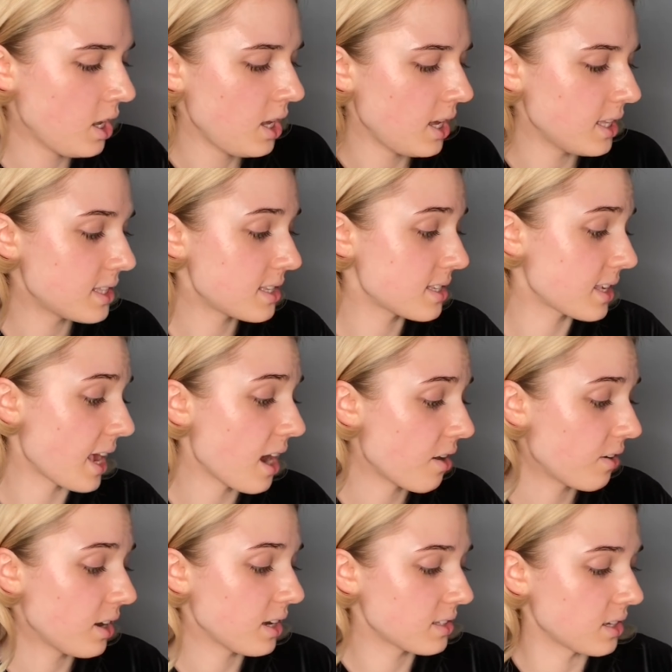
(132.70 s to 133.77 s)
It's
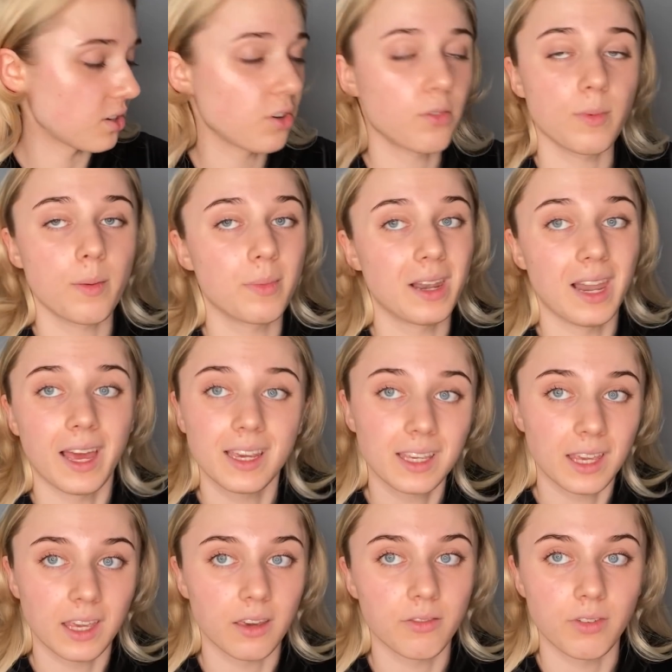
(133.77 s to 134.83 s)
scary because I don't remember
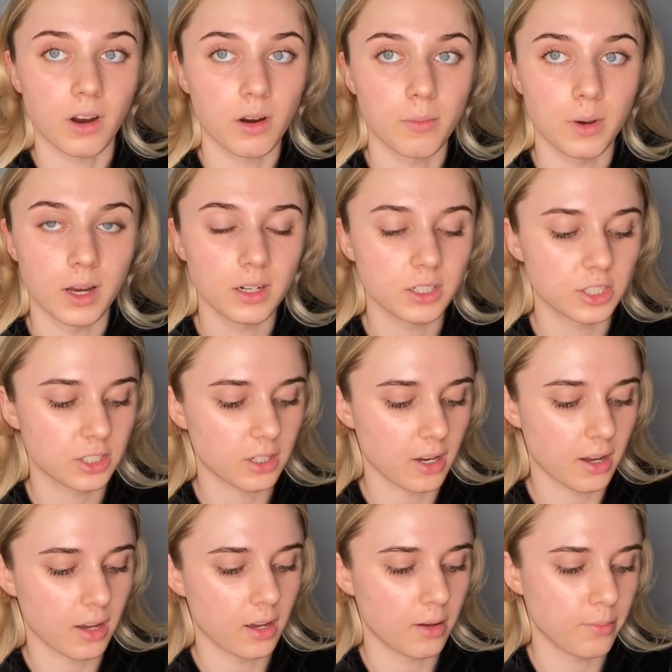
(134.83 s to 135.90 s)
liking it very much,
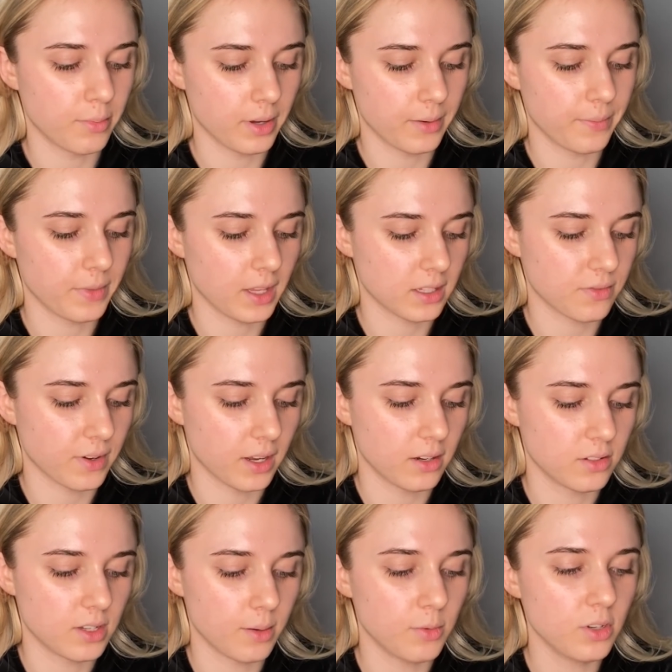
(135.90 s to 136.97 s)
um, but that's fine.
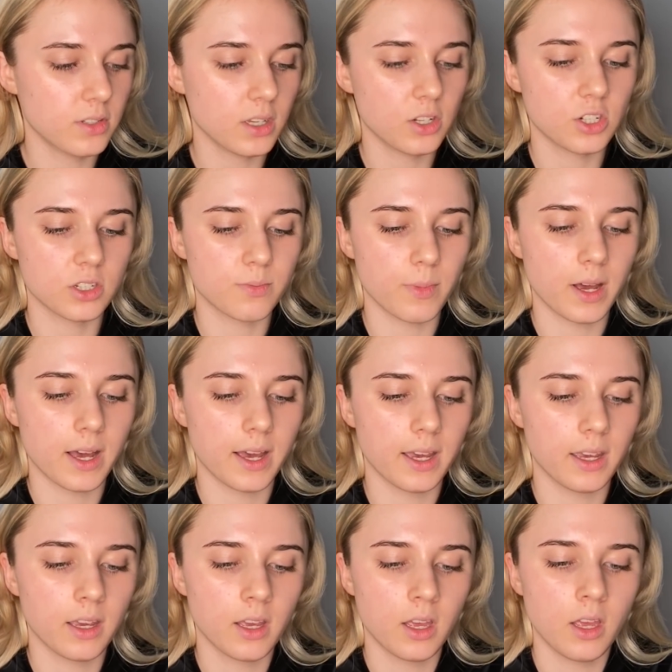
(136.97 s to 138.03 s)
So I'm using just
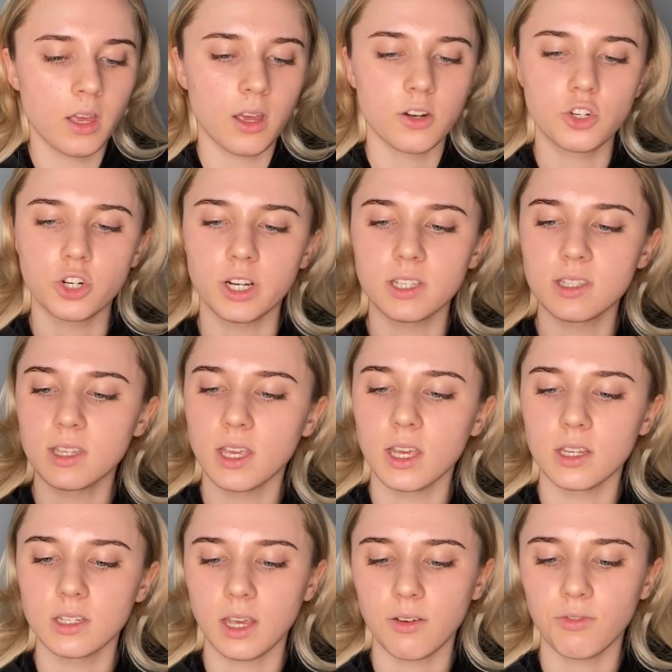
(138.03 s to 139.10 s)
my
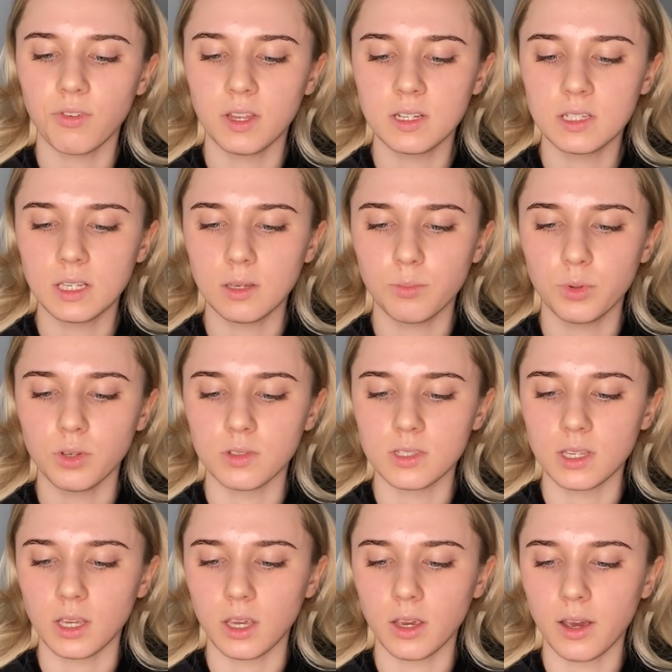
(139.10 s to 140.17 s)
trusted Fenty
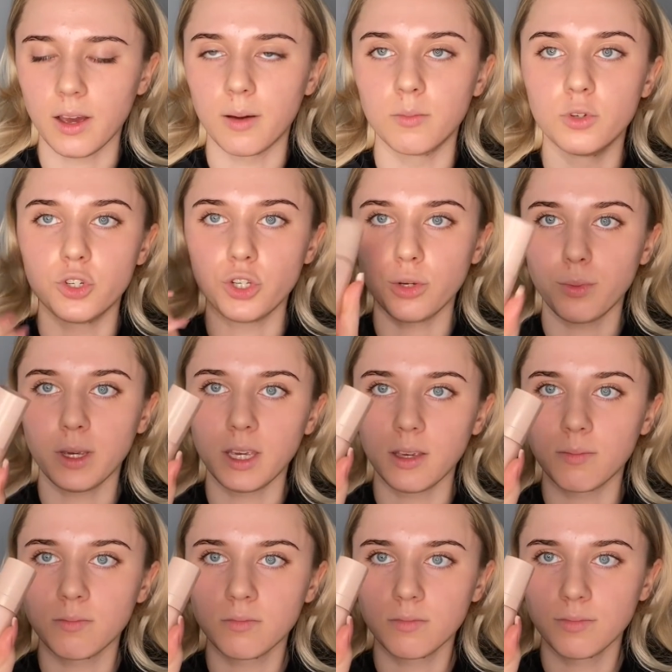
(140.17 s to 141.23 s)
Beauty um,
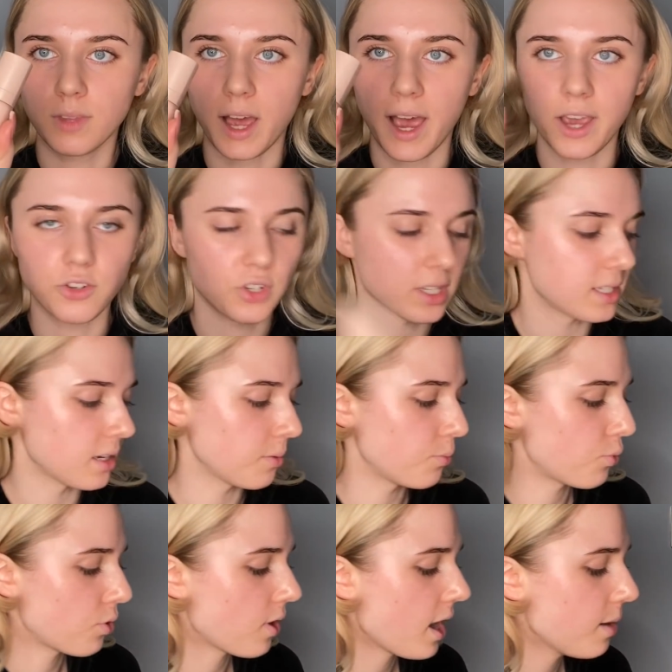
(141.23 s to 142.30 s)
Dewy hydrating
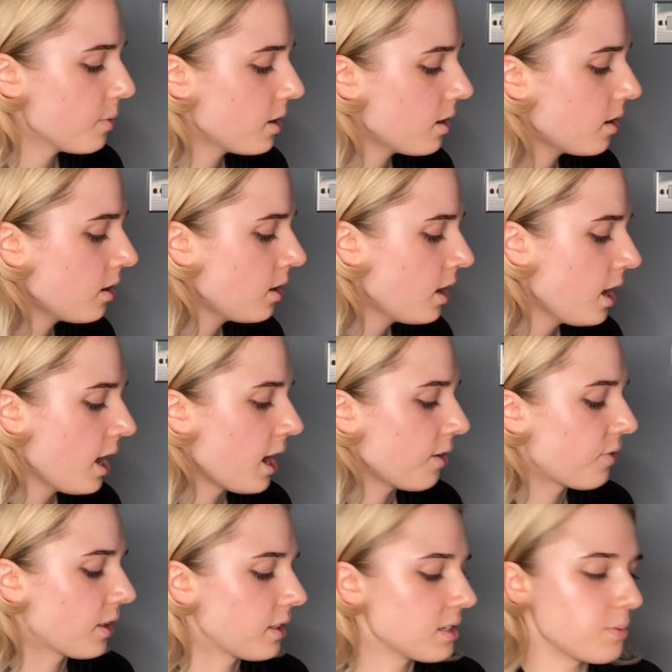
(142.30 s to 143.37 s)
primer. I
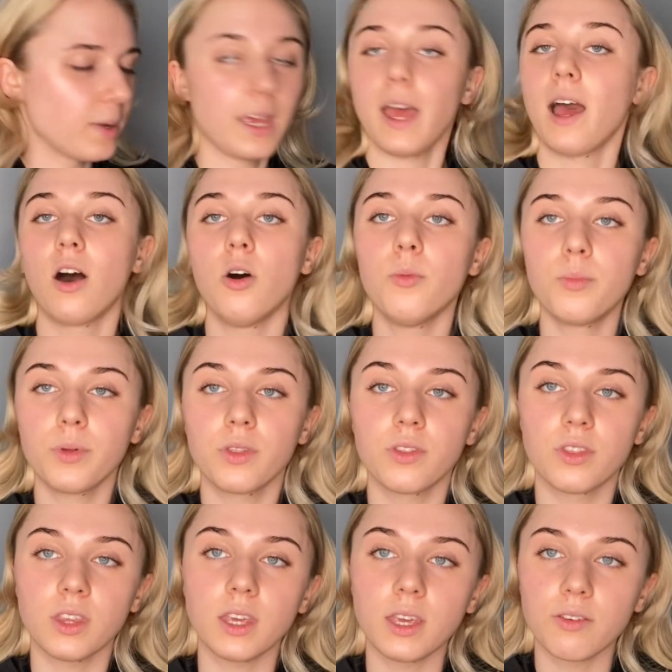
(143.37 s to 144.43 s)
feel like this might help
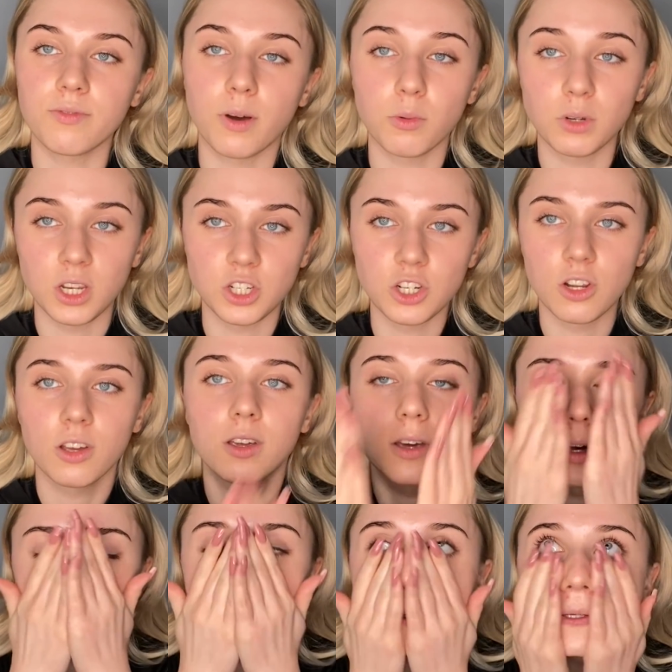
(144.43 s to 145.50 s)
the foundation look
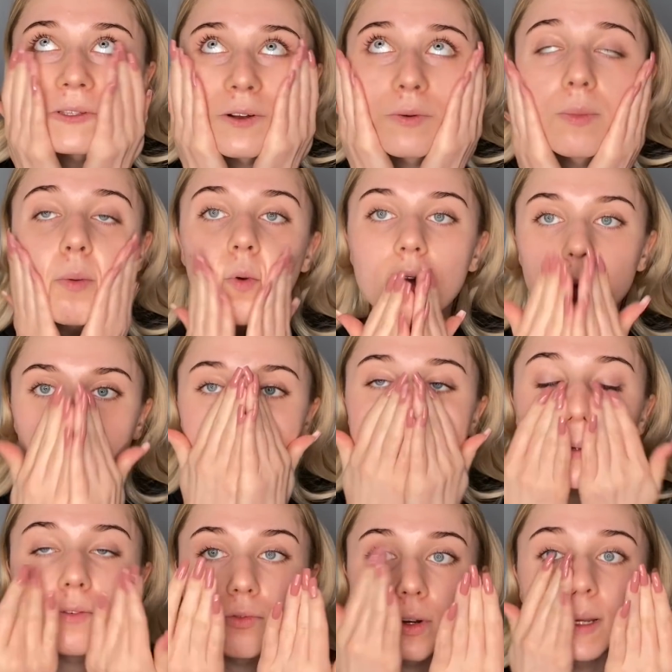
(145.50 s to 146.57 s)
good because I remember it
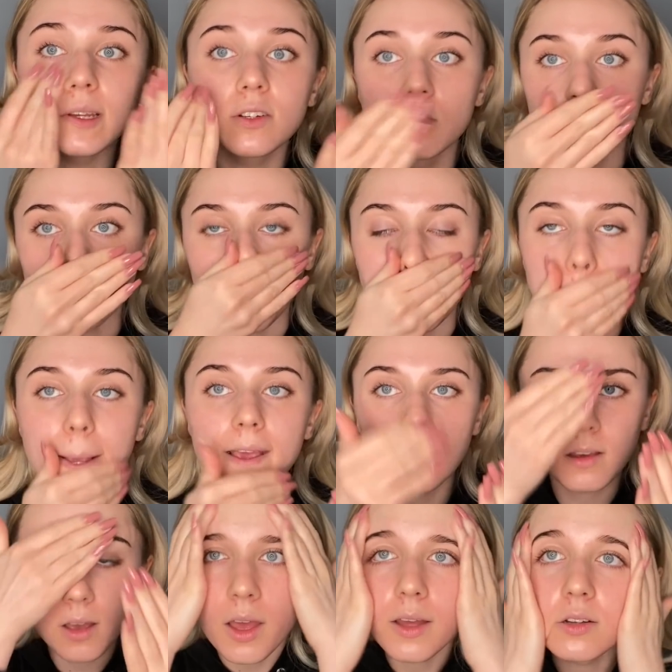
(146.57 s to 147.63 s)
being really
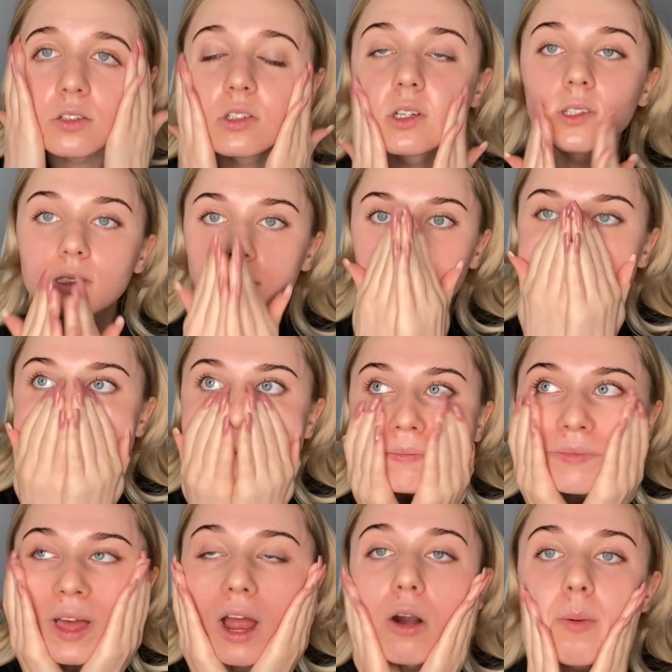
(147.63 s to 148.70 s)
drying and just,
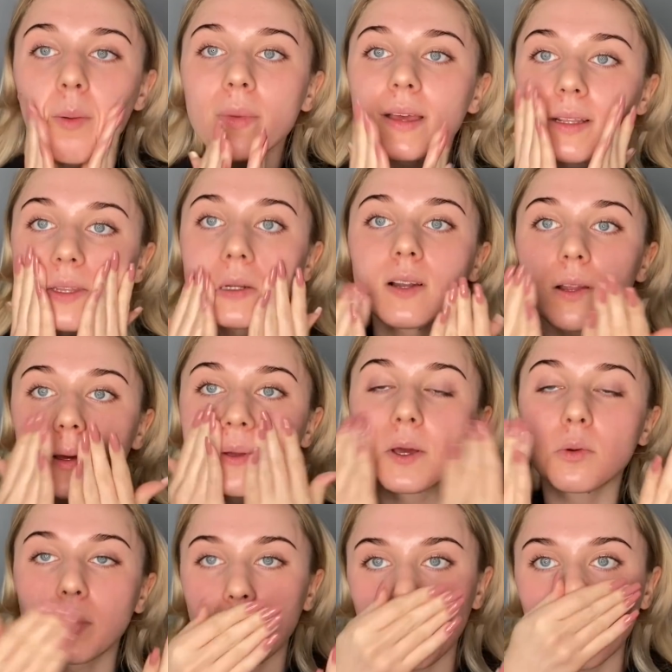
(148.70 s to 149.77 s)
I remember it didn't look good
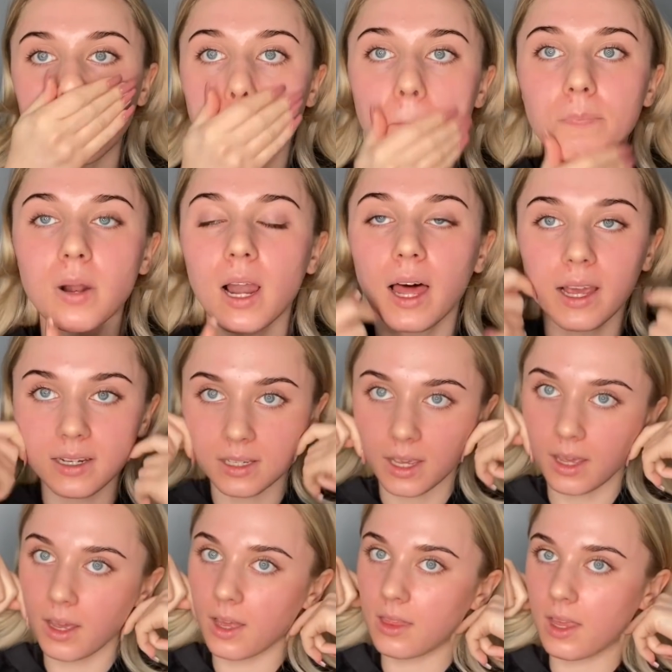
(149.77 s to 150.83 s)
when I applied
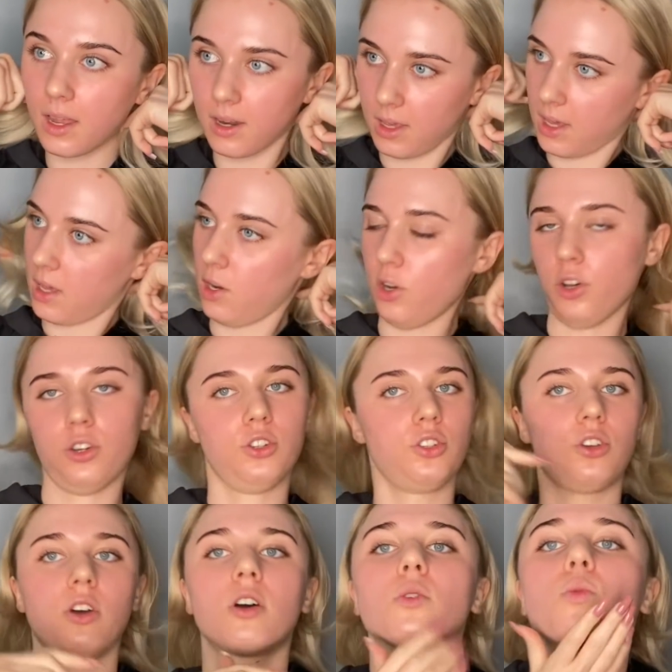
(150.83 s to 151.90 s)
it and then it looked
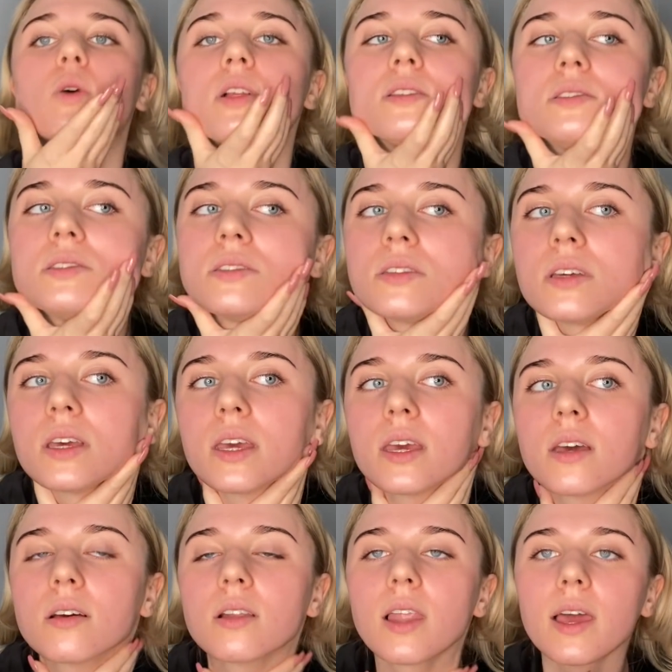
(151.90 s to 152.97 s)
good once
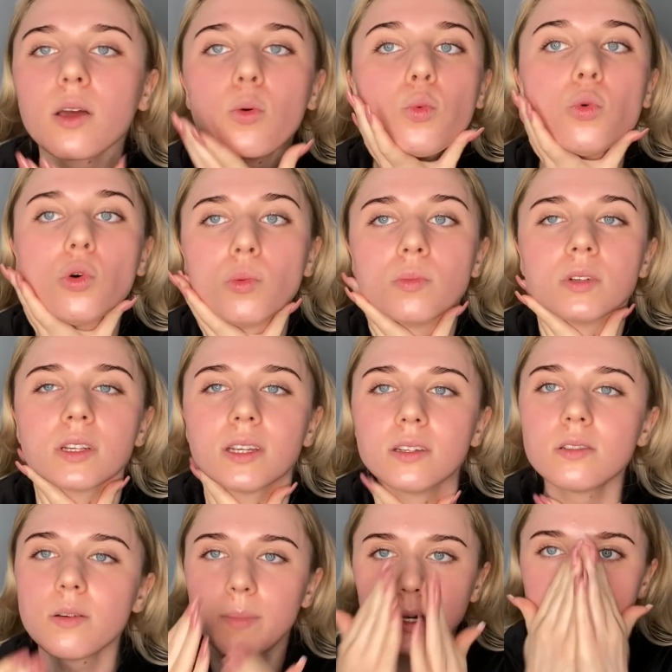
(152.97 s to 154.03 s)
it like warmed
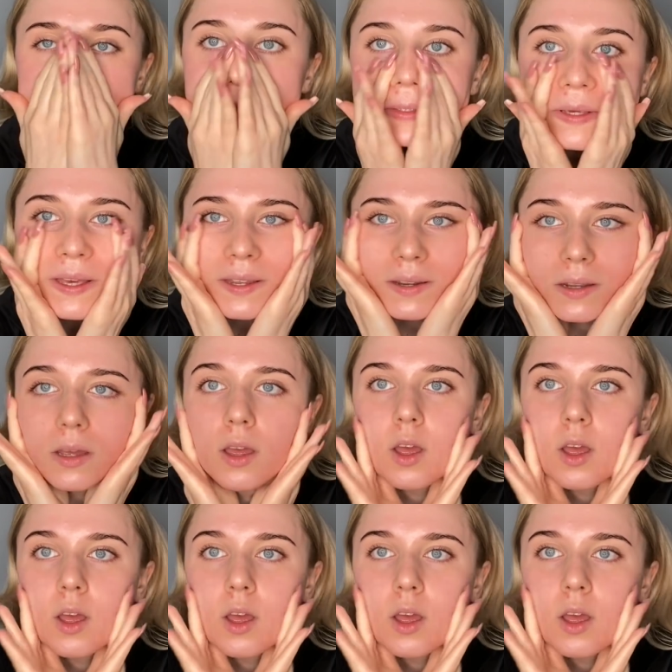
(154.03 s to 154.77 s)
into my skin.